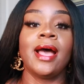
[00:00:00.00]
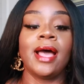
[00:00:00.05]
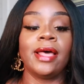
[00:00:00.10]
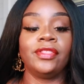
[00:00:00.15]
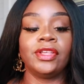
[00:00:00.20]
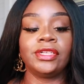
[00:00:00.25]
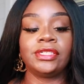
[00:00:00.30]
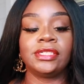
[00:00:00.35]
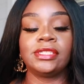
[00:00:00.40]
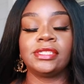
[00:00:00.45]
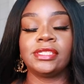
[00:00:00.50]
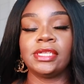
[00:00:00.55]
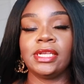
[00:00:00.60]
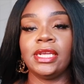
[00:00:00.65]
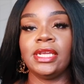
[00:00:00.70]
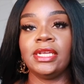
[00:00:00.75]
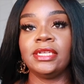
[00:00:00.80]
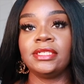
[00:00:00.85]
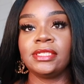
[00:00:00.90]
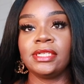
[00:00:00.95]
This is
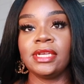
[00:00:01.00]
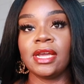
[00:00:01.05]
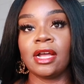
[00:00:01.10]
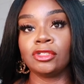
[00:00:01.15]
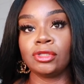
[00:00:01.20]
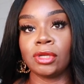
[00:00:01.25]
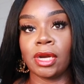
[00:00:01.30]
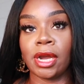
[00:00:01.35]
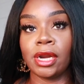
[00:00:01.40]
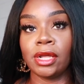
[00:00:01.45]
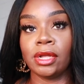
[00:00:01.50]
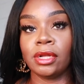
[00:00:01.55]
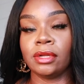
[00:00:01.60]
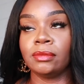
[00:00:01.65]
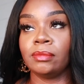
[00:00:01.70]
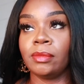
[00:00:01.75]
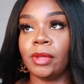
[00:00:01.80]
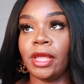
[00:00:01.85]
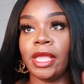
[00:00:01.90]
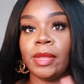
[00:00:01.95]
easy, I'll try
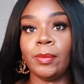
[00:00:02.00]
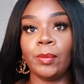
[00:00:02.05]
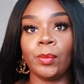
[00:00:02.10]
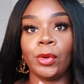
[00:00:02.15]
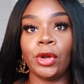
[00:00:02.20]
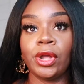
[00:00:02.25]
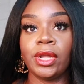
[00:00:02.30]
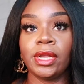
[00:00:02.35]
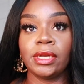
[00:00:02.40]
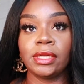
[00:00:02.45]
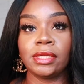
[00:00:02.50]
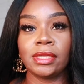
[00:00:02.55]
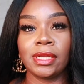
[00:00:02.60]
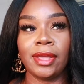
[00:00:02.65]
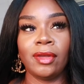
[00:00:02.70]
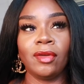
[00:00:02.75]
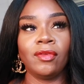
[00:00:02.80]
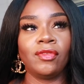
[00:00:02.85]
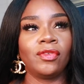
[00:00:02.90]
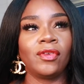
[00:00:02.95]
to input,
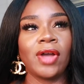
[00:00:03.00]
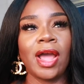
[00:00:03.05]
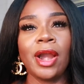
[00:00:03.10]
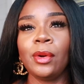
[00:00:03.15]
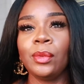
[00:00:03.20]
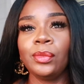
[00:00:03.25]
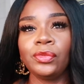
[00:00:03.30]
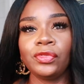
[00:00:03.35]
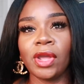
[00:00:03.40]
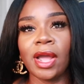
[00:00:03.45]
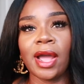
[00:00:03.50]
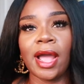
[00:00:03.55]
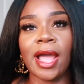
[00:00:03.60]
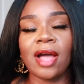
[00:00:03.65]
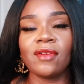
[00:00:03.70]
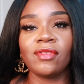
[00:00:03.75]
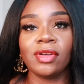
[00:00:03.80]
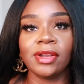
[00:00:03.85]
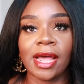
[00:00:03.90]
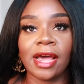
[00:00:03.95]
if I don't think I
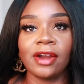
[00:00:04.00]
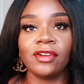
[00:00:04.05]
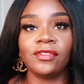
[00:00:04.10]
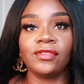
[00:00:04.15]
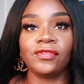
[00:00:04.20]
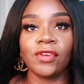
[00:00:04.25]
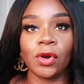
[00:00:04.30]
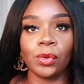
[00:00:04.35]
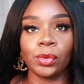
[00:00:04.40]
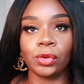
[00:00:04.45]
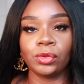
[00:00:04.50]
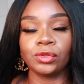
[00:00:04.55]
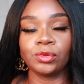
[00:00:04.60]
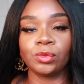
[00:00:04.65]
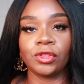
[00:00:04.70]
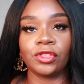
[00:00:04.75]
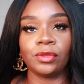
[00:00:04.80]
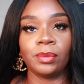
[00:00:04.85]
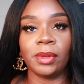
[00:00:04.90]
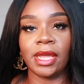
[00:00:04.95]
have a lot of photos
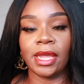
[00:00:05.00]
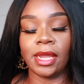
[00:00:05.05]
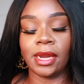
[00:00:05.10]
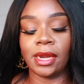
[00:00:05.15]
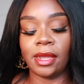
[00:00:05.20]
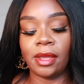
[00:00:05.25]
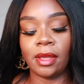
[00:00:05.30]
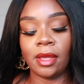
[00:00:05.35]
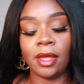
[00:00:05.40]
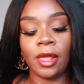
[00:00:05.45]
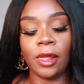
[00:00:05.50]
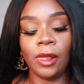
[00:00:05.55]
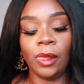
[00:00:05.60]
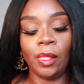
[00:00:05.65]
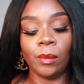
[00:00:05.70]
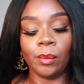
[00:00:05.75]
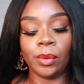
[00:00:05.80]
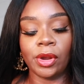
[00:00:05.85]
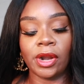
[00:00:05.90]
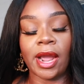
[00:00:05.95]
with me in it,
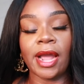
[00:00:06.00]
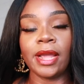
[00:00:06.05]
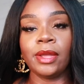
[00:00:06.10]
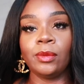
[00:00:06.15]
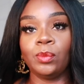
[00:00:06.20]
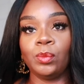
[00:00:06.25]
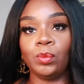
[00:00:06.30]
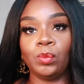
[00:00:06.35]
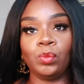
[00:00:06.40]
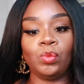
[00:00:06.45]
but I